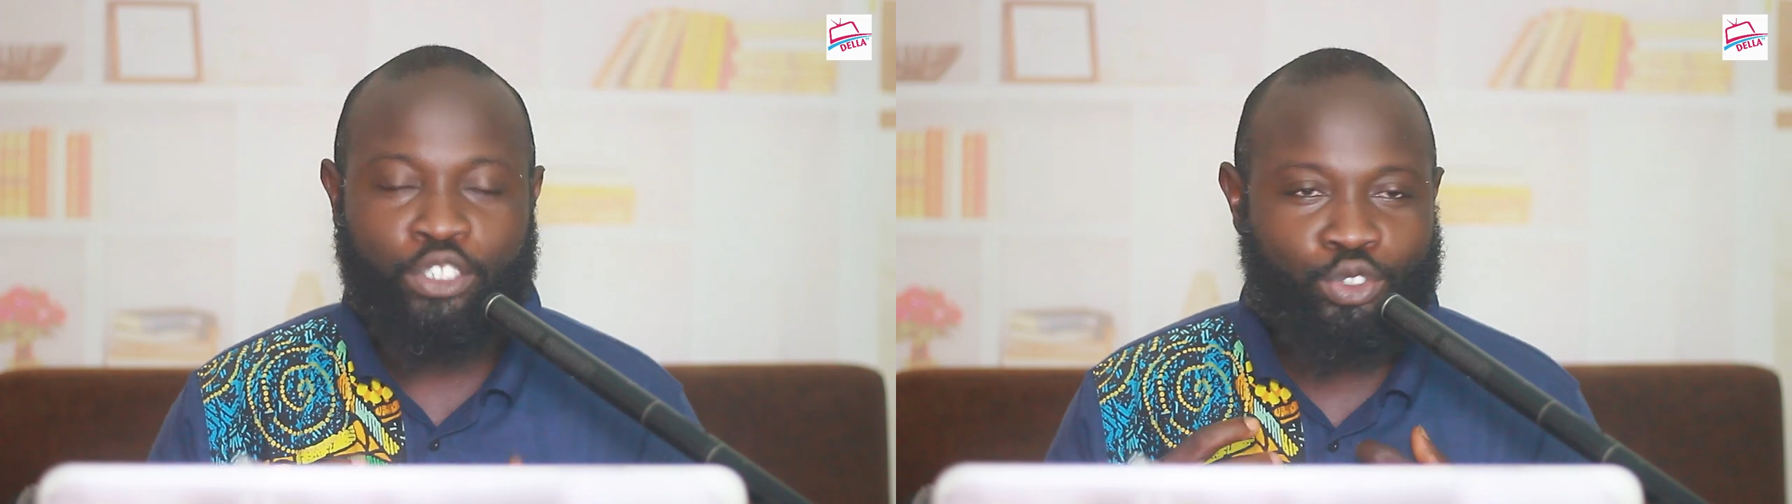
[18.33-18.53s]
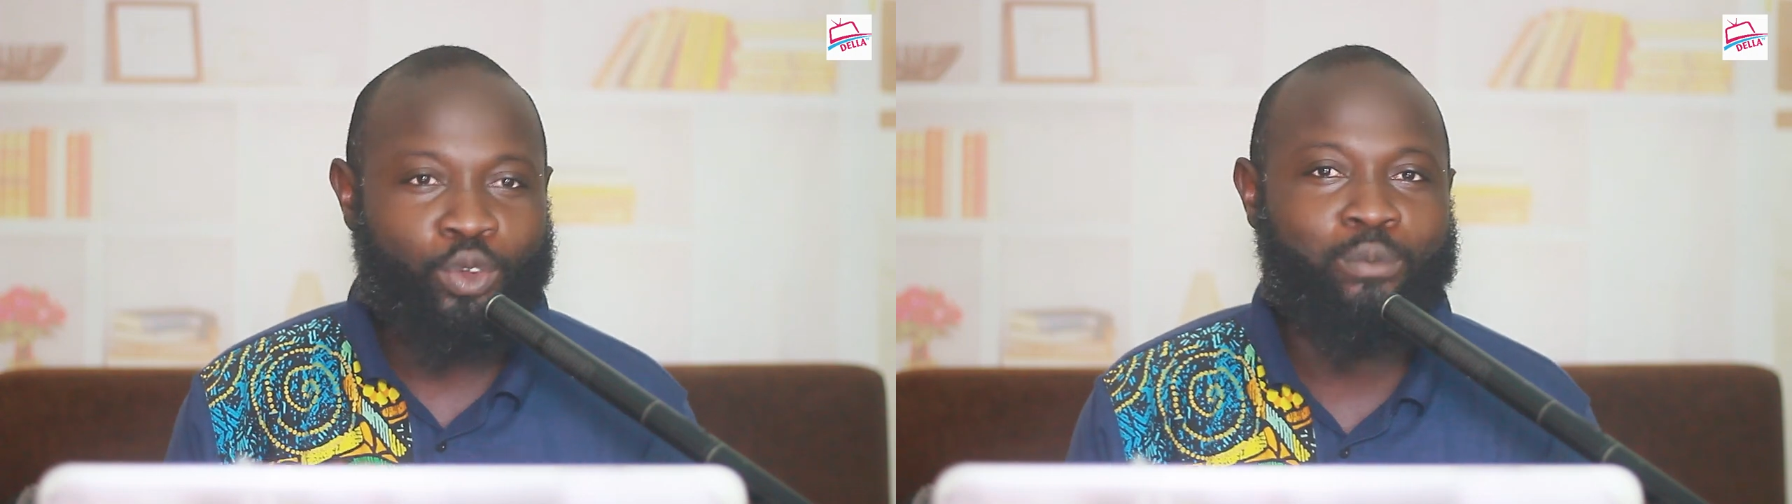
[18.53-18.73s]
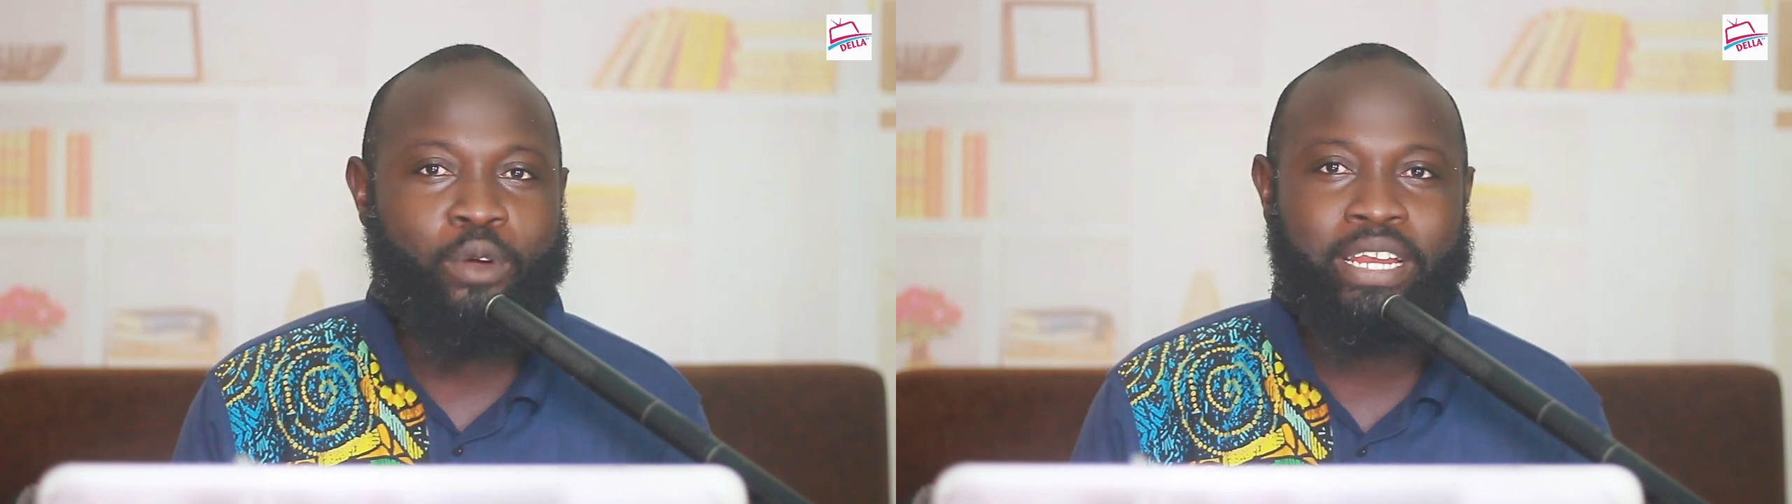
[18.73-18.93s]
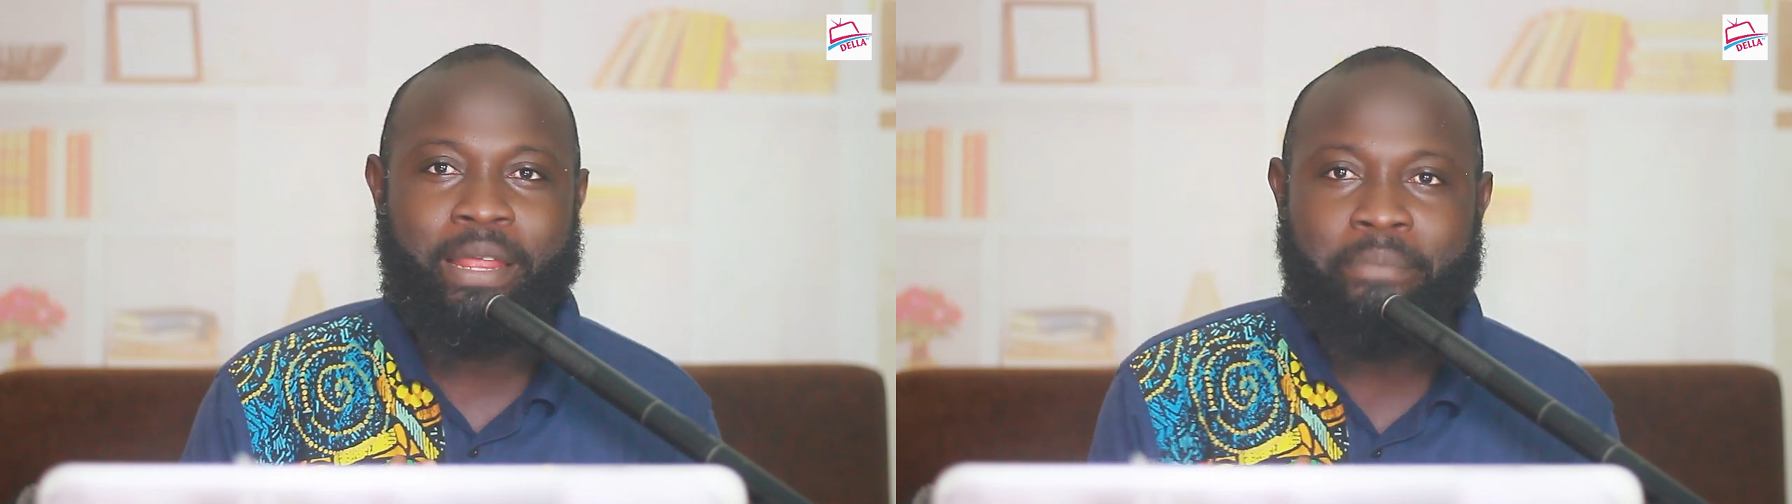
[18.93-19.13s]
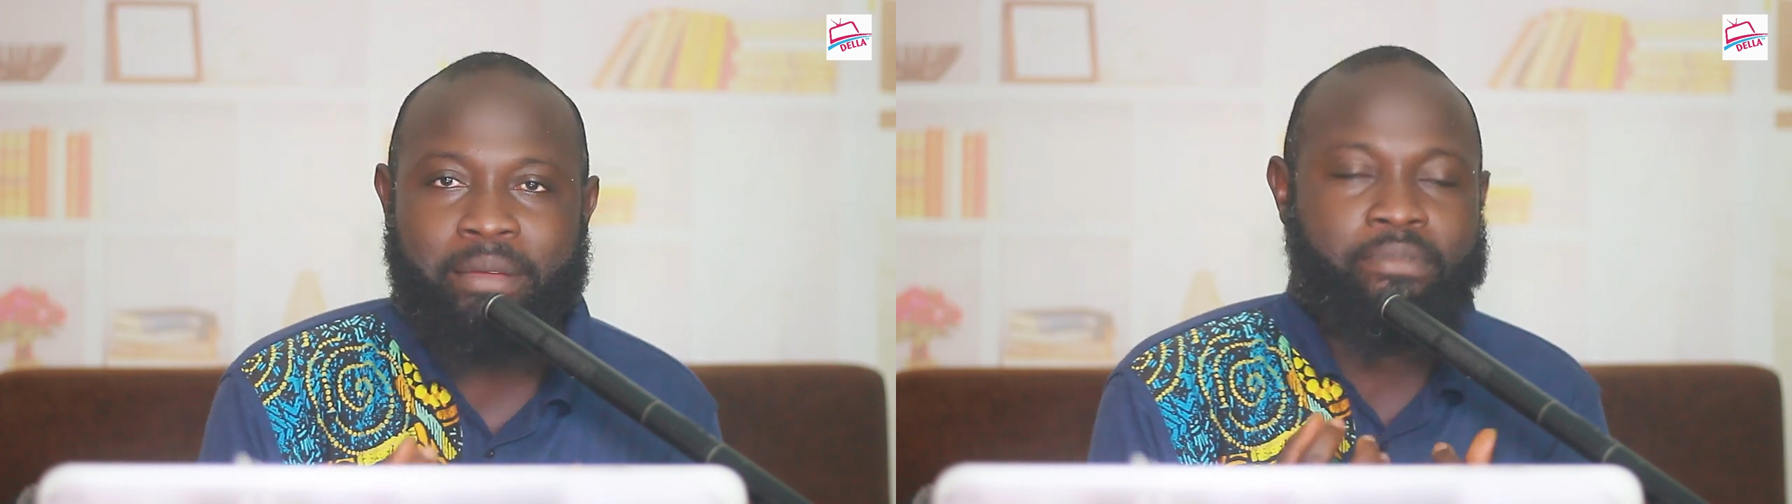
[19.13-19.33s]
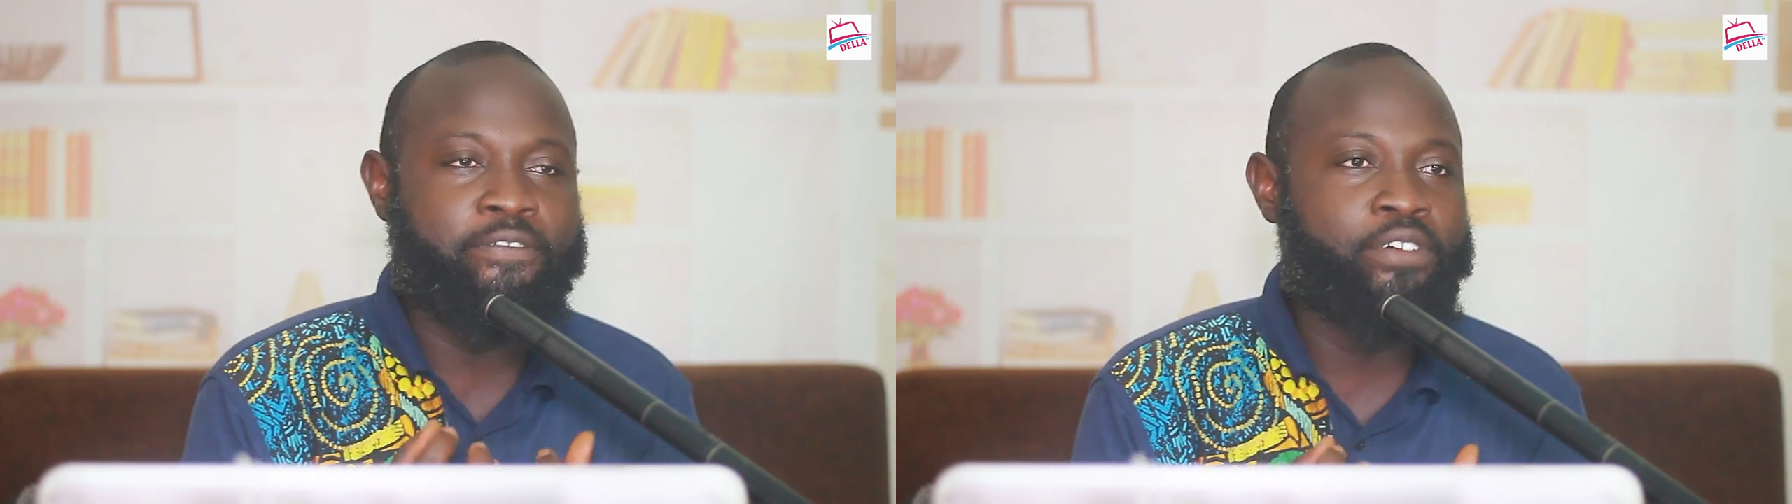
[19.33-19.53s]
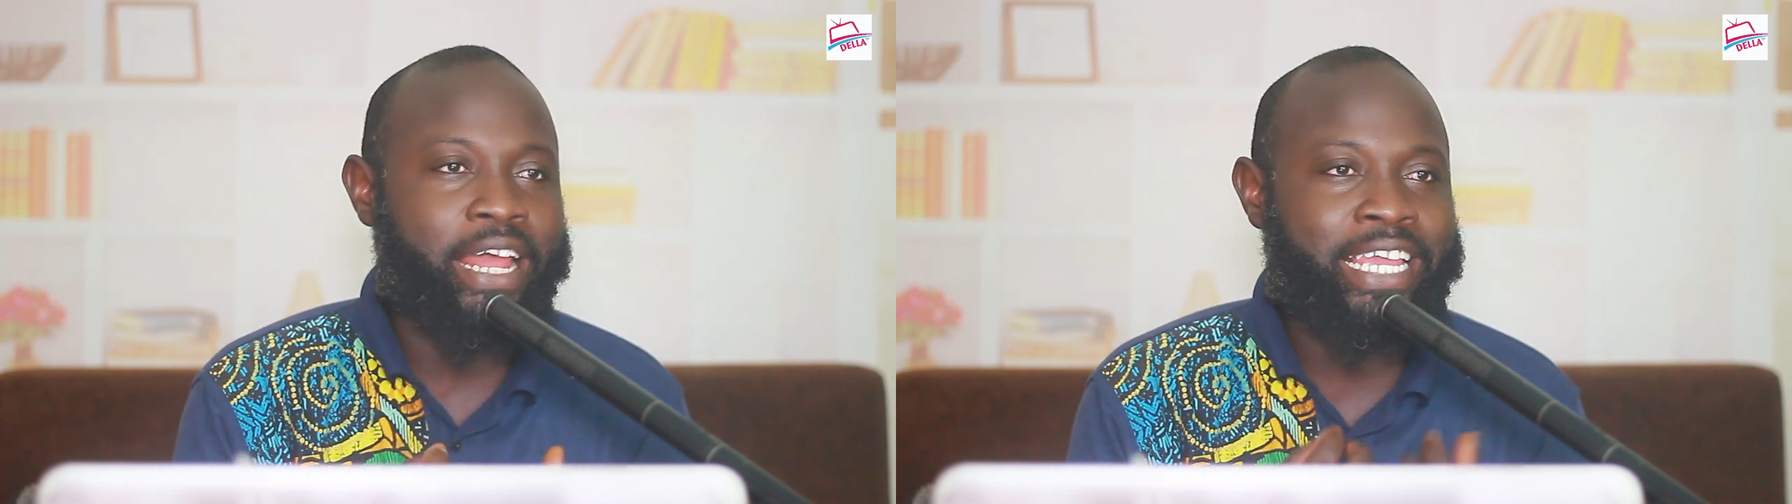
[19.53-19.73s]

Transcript: Stonebwoy, they make me feel